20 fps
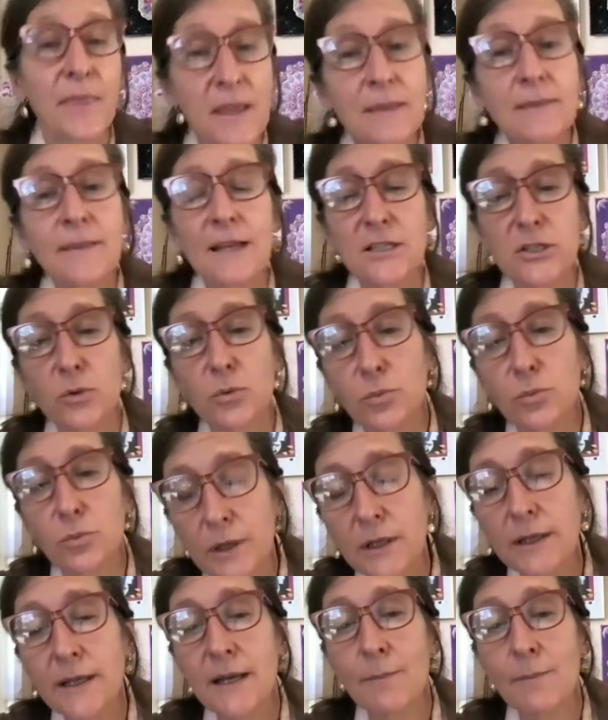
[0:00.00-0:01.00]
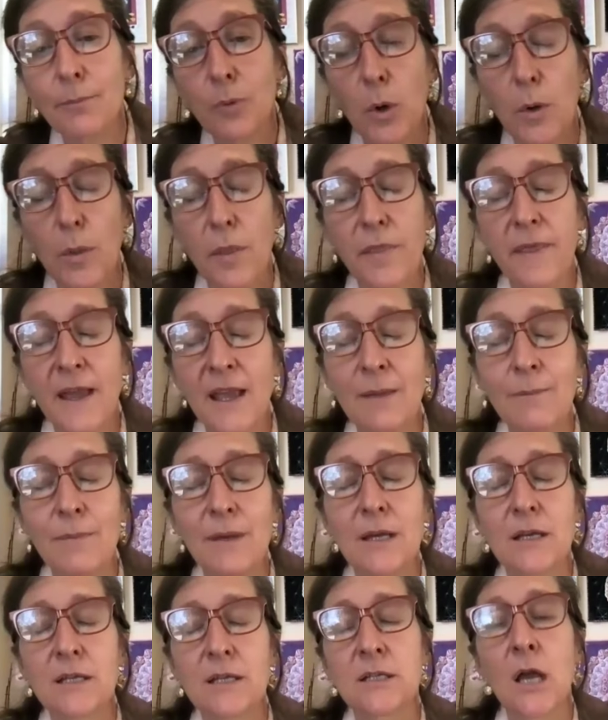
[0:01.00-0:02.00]
I think that's a really important thing
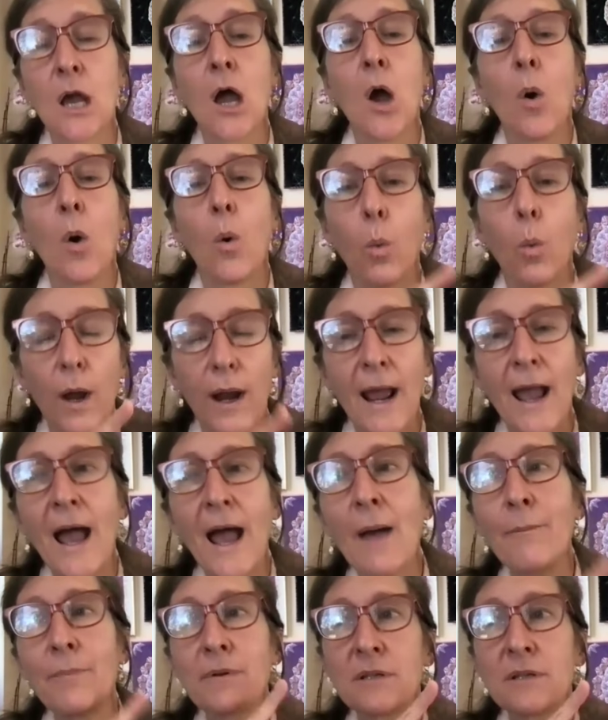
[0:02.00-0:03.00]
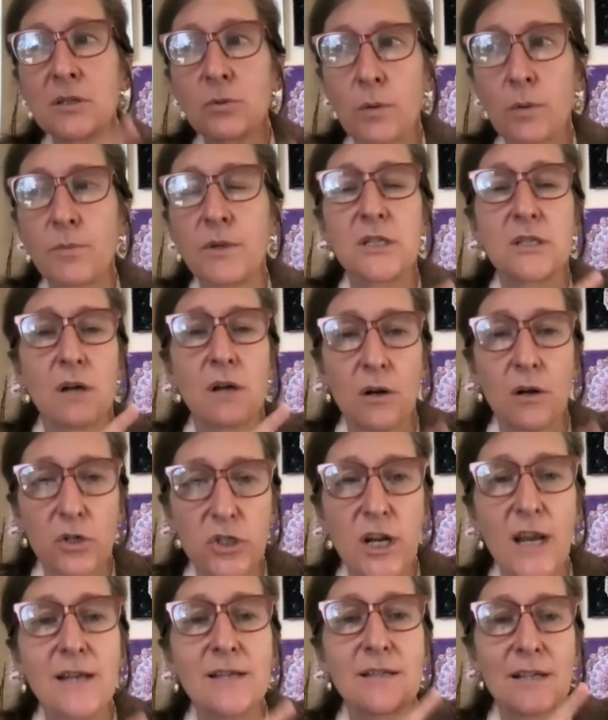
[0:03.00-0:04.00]
because what happens when we start
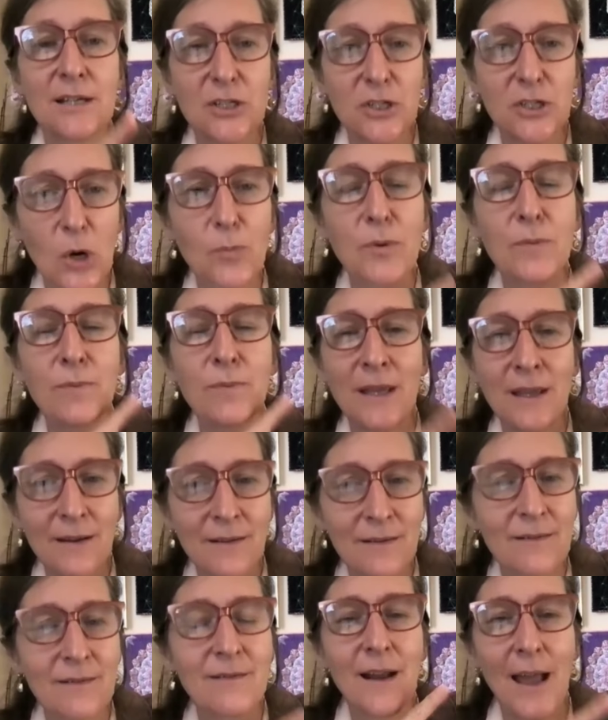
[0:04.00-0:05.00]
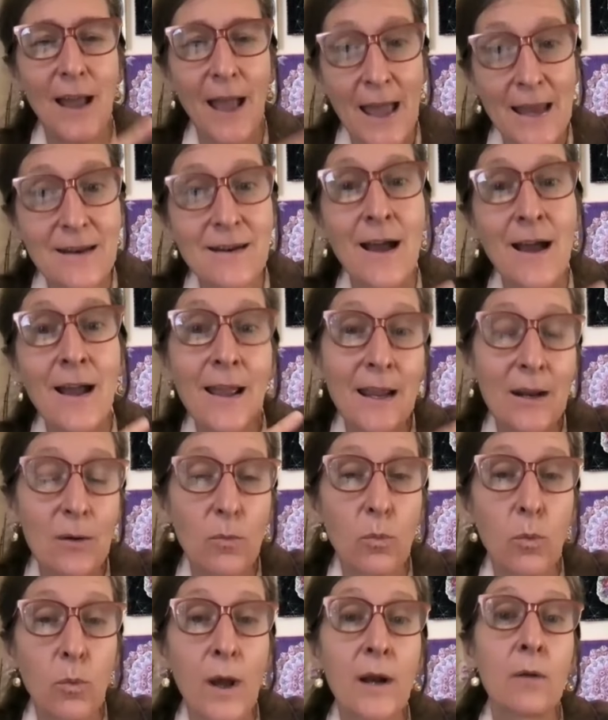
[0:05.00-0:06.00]
chasing dopamine at
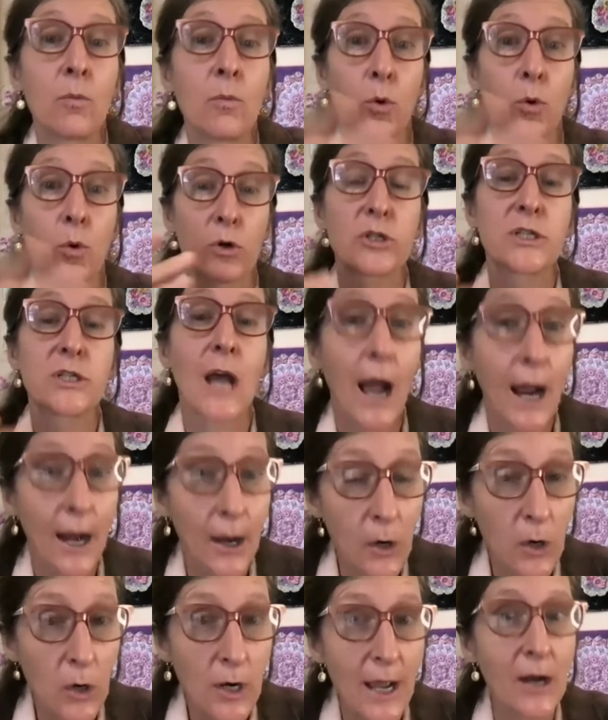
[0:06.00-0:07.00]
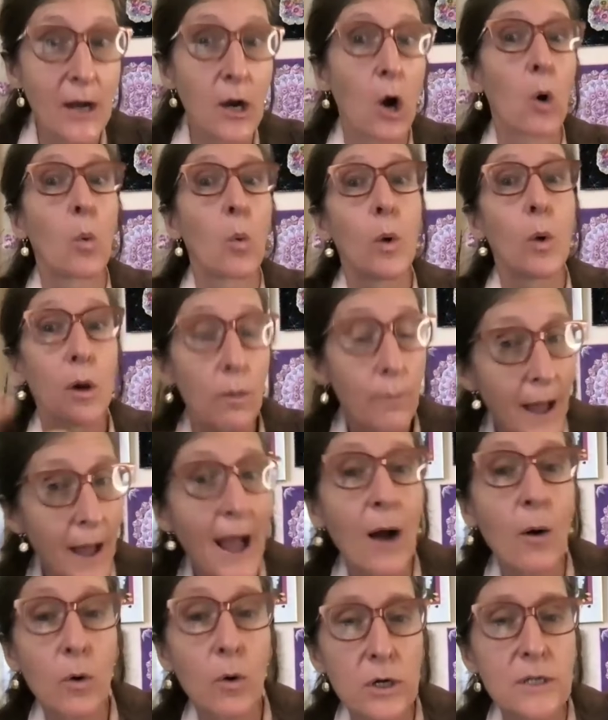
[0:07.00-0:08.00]
night when we're tired and our
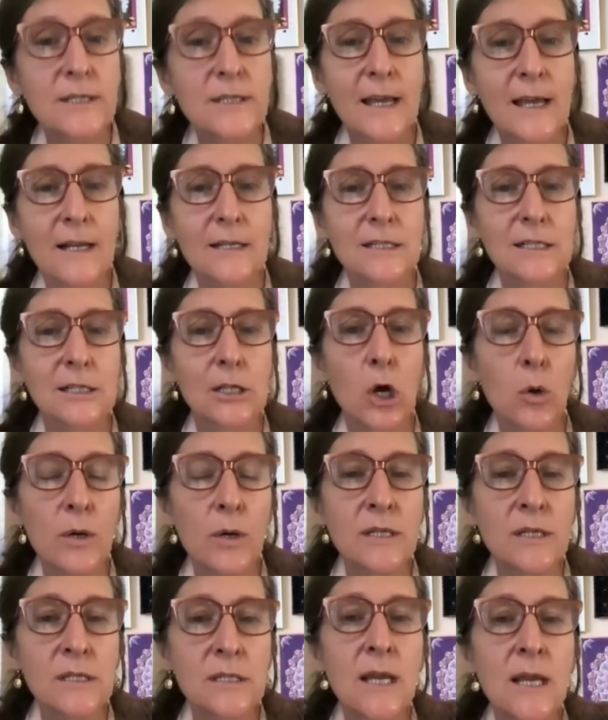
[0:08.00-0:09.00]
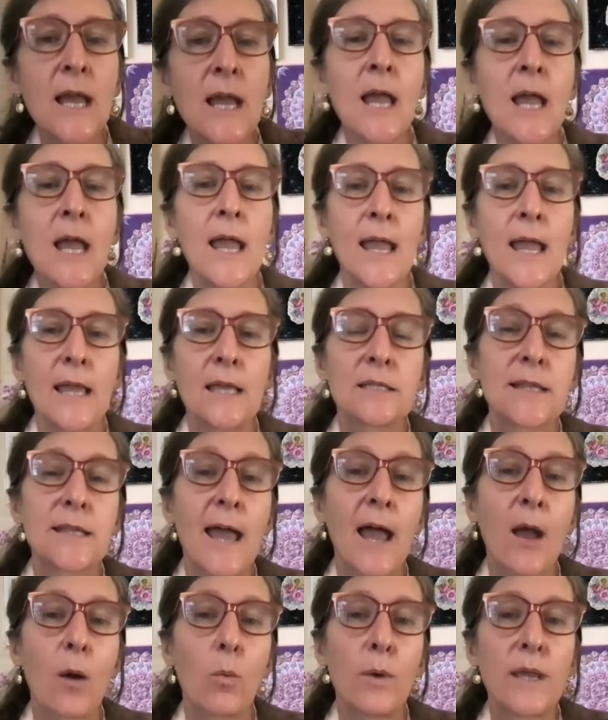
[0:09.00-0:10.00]
willpower is at its lowest is
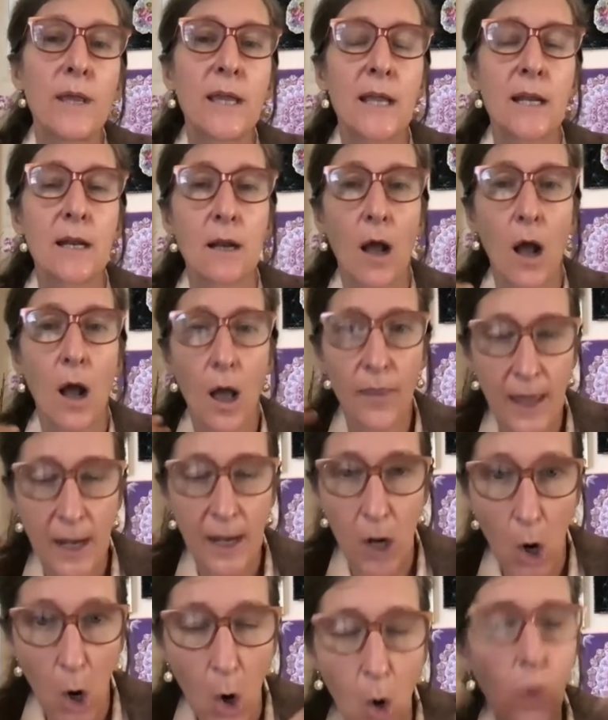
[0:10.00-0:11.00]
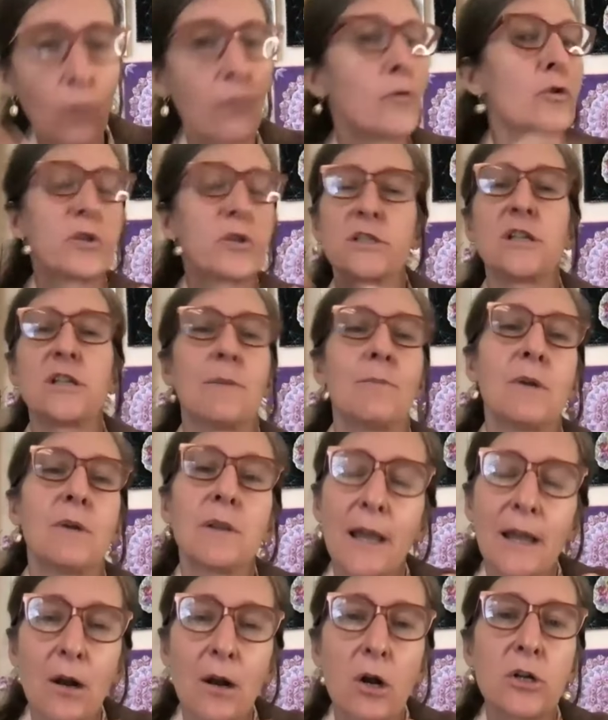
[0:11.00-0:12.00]
that we can then
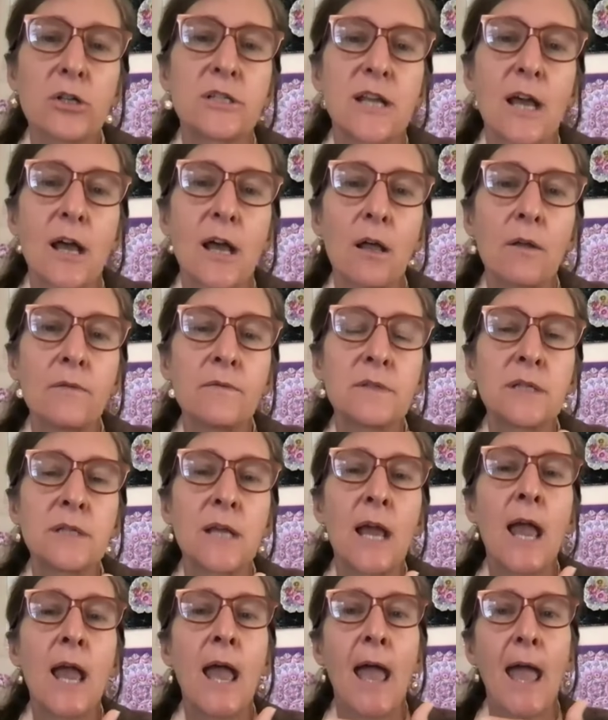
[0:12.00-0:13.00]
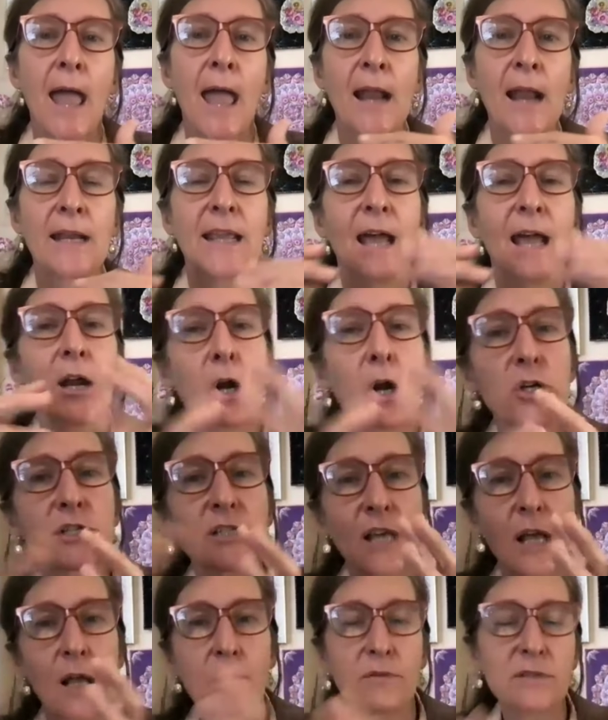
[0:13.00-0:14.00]
overstimulate ourselves and get
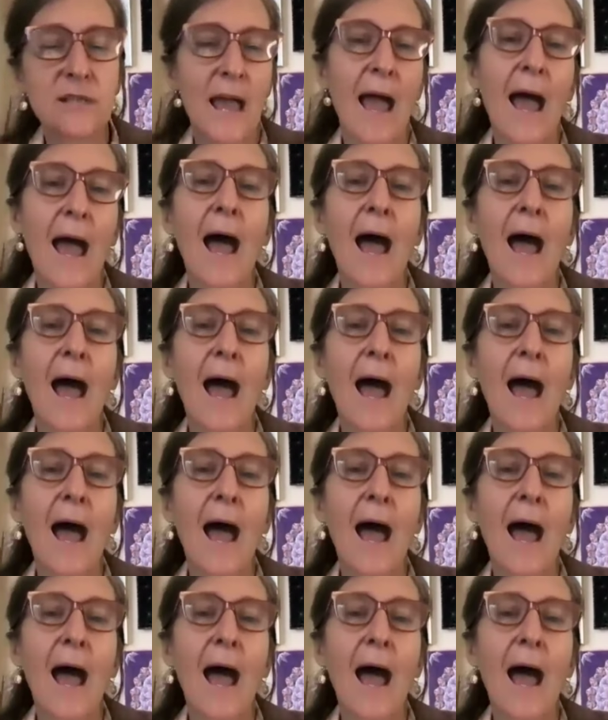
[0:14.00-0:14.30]
ourselves